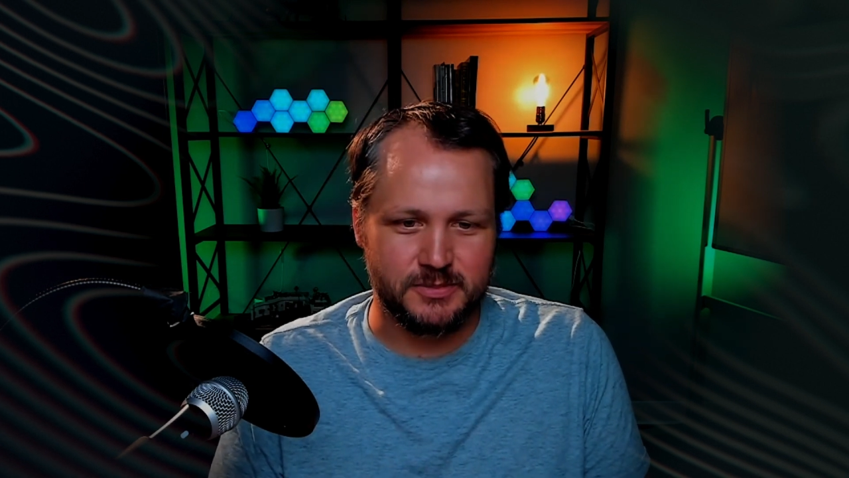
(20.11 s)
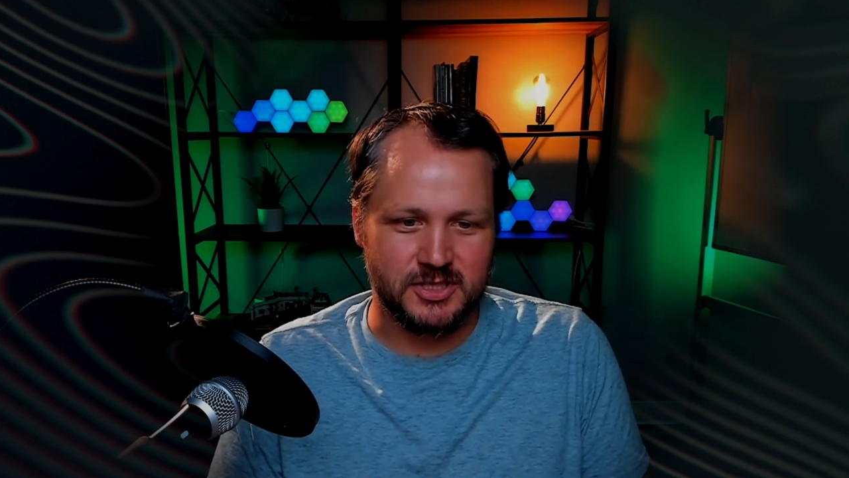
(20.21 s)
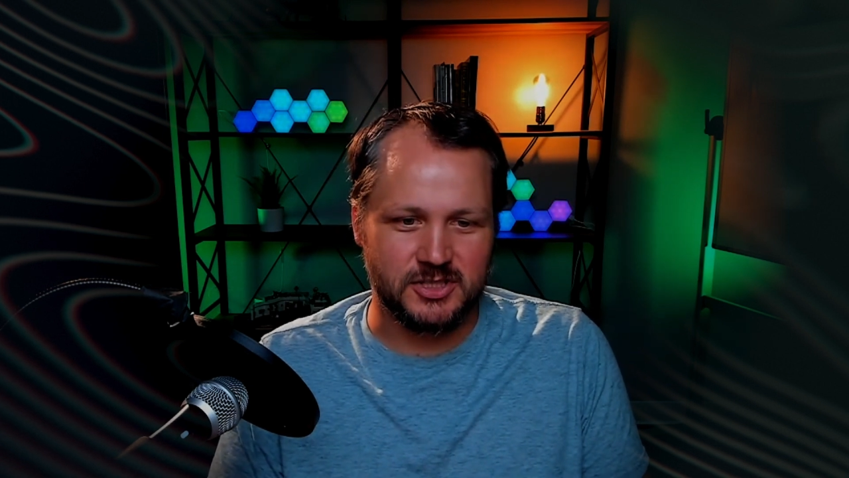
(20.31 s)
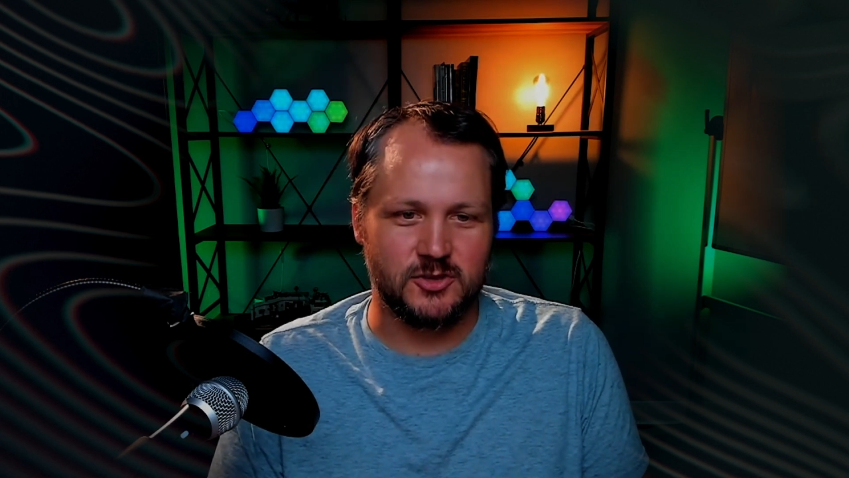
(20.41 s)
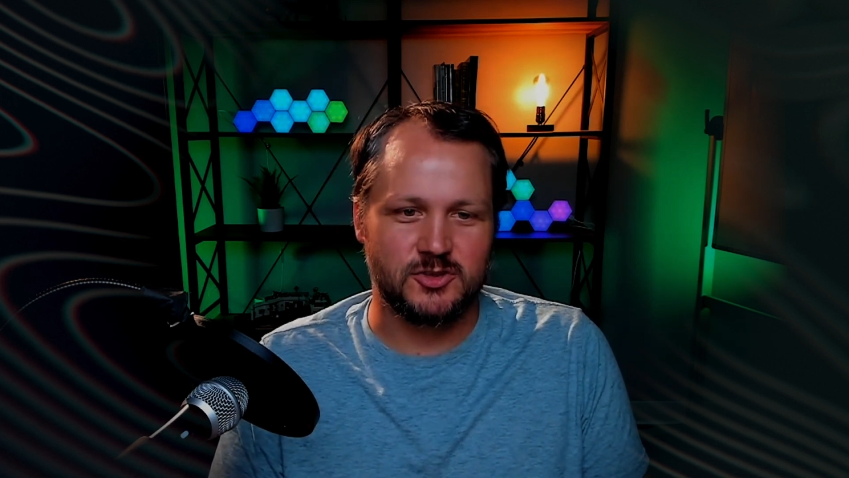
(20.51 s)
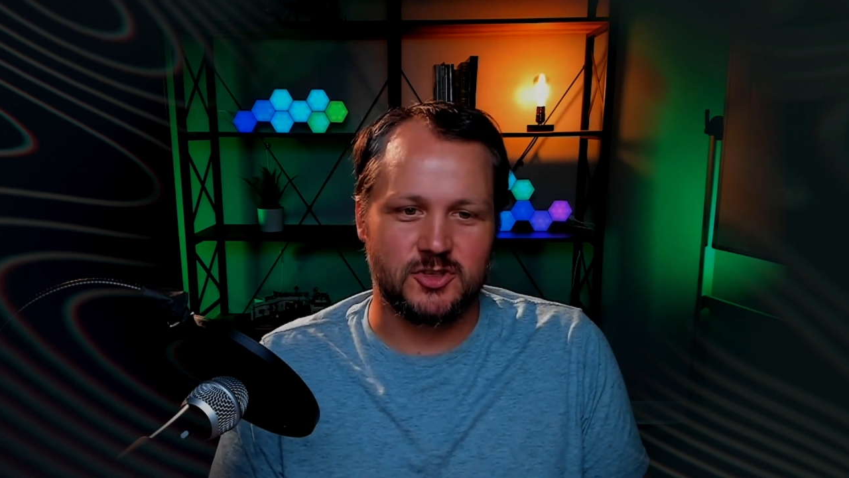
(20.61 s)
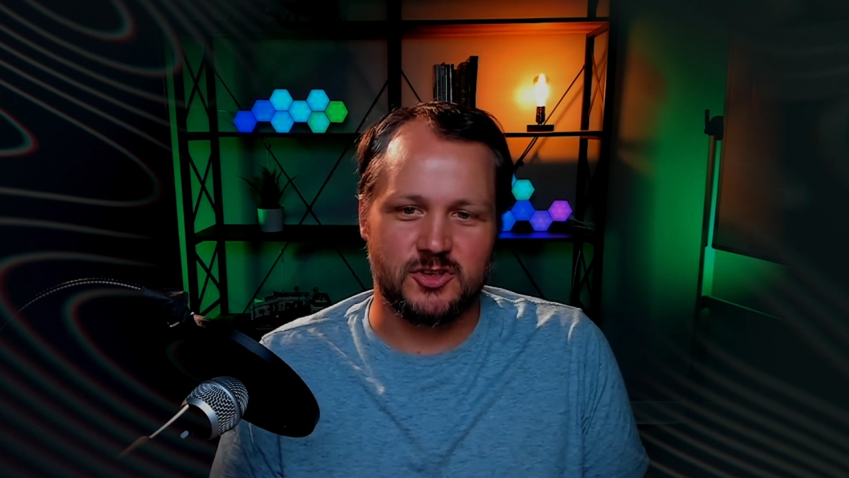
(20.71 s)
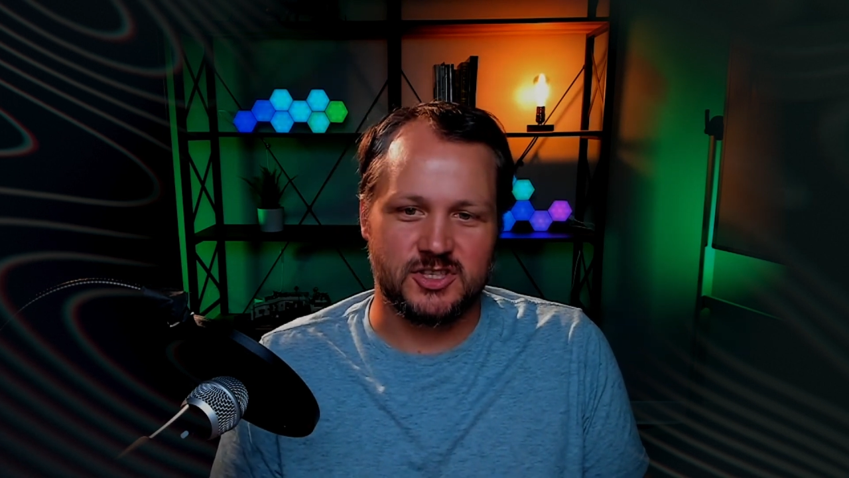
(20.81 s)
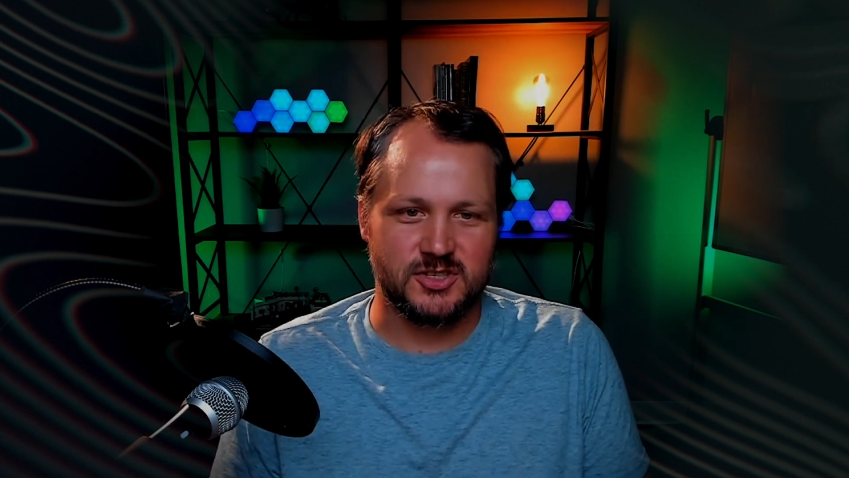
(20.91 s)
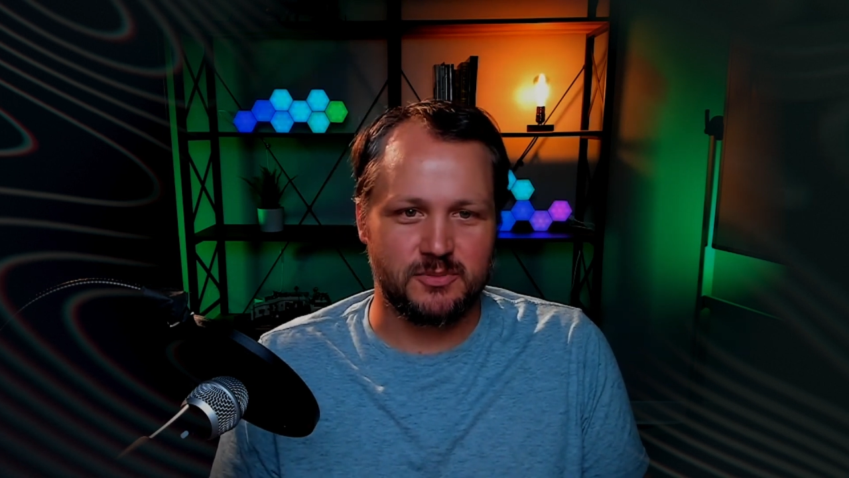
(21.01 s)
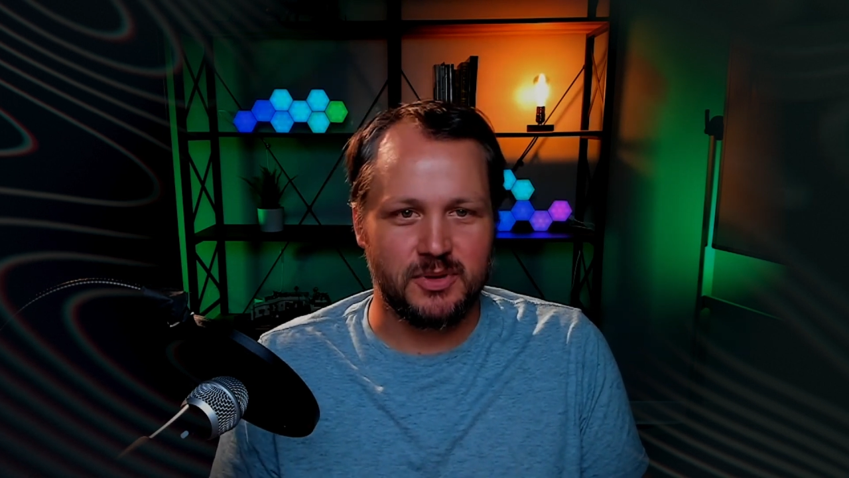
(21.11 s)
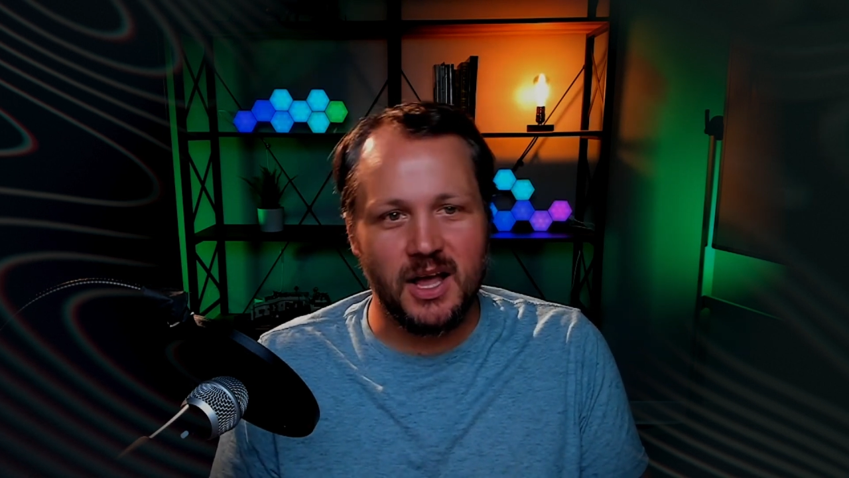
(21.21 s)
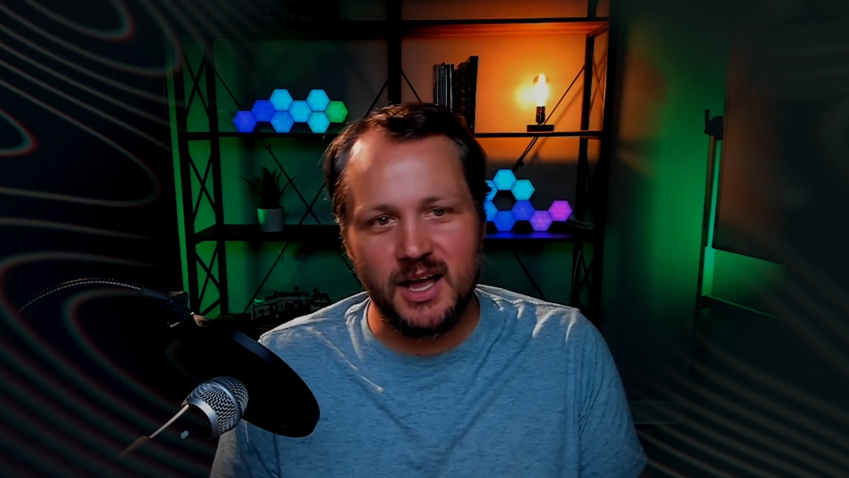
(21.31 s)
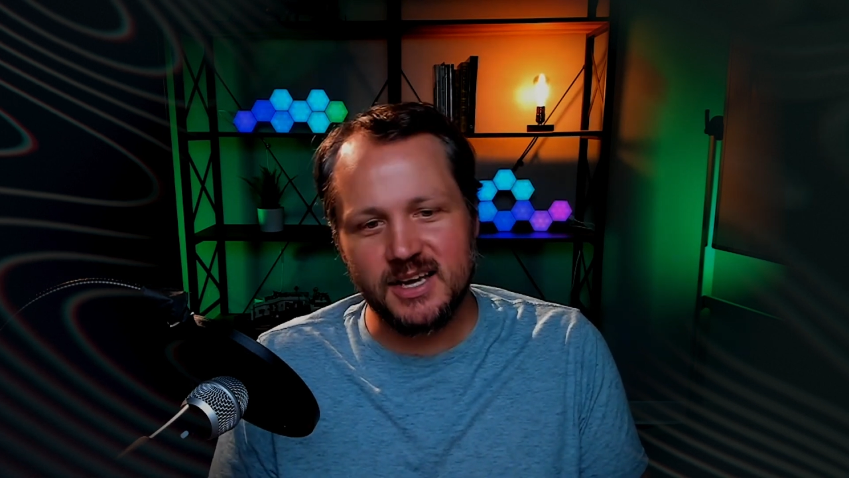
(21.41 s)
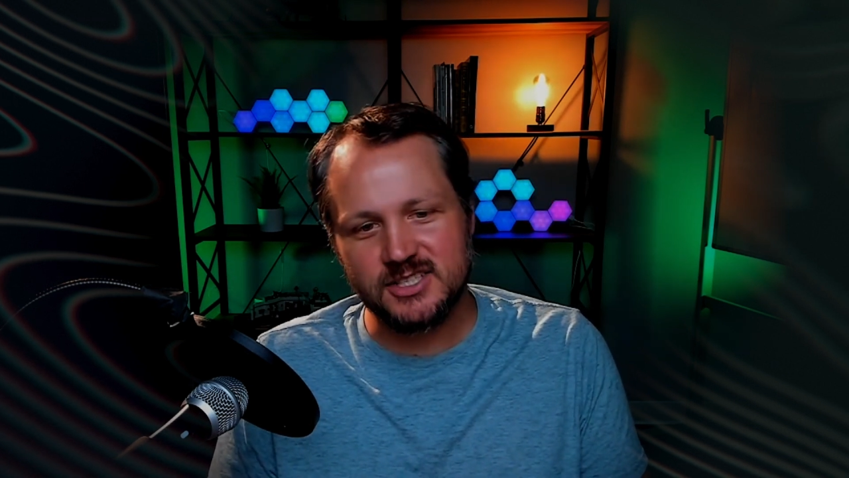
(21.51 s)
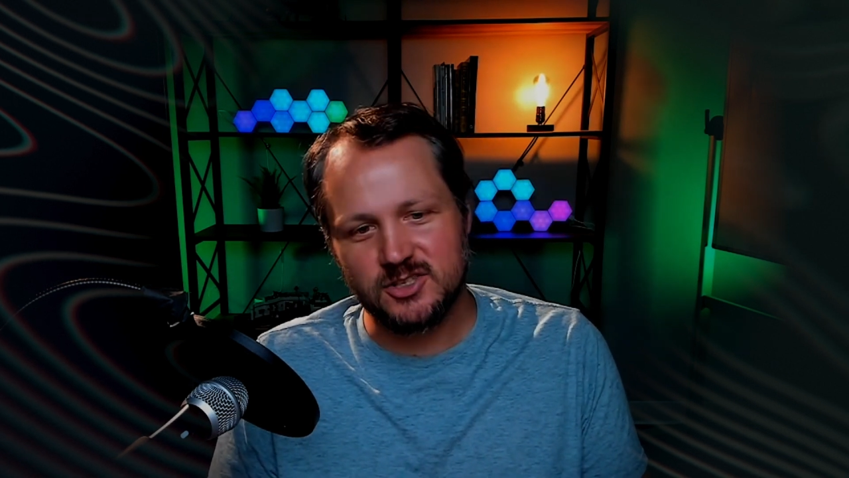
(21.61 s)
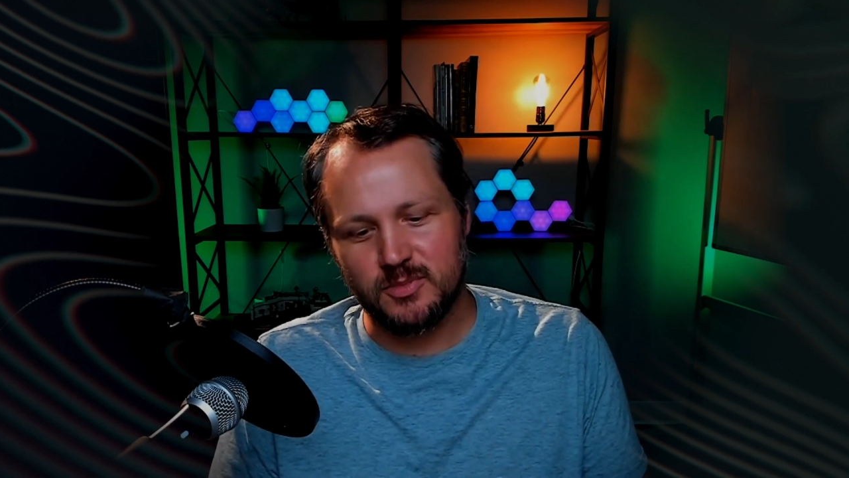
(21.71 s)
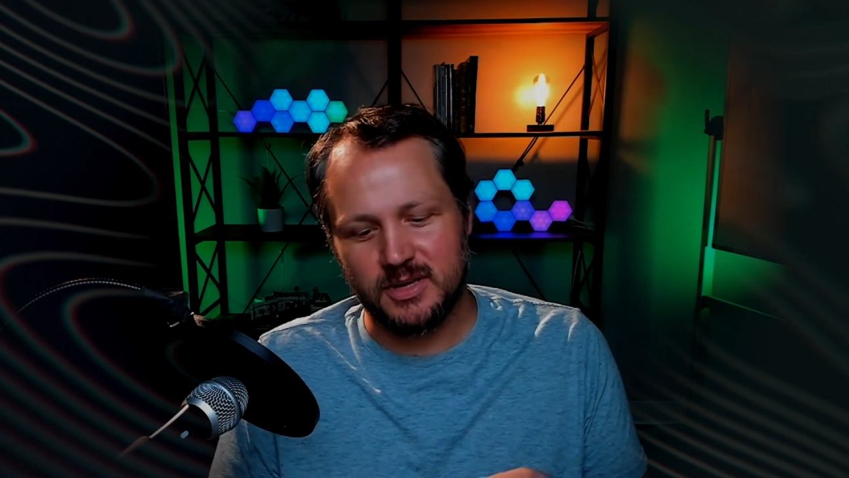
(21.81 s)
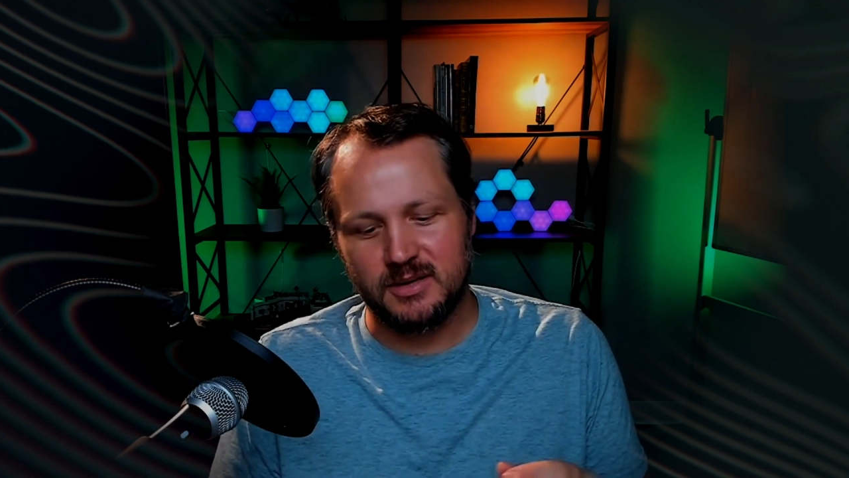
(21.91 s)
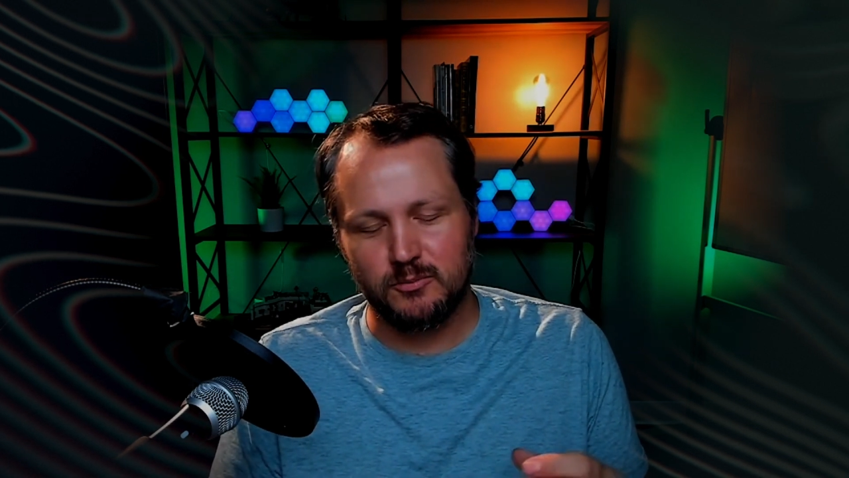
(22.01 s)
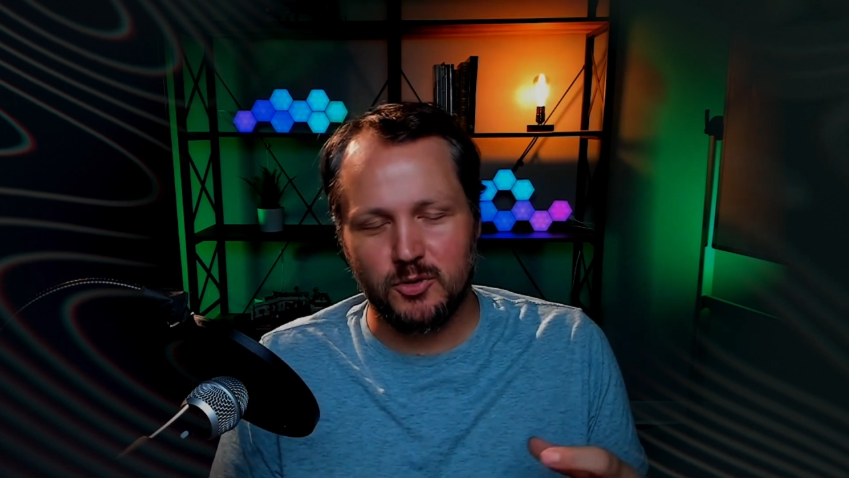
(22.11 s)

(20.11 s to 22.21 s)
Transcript: because those are the supplies that are being